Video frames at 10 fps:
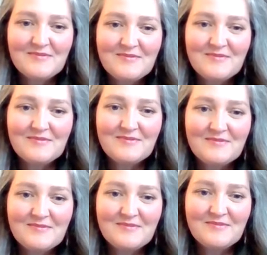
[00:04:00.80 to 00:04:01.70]

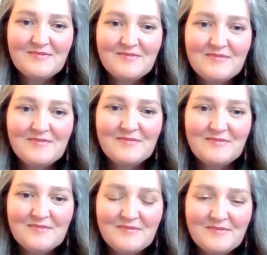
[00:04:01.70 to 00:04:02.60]

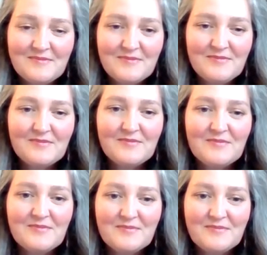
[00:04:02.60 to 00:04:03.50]

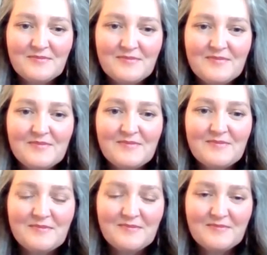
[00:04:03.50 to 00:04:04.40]

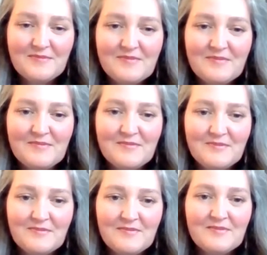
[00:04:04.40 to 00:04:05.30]

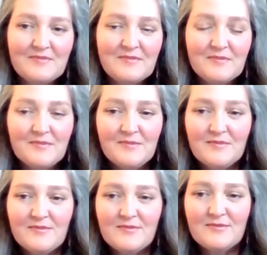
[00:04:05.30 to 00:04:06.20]

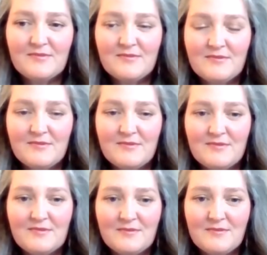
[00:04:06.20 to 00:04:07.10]

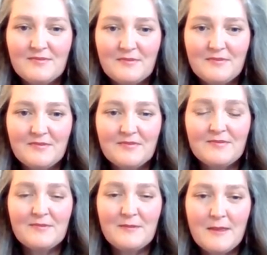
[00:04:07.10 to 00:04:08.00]

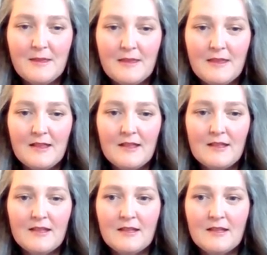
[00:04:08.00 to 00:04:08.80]
(silent)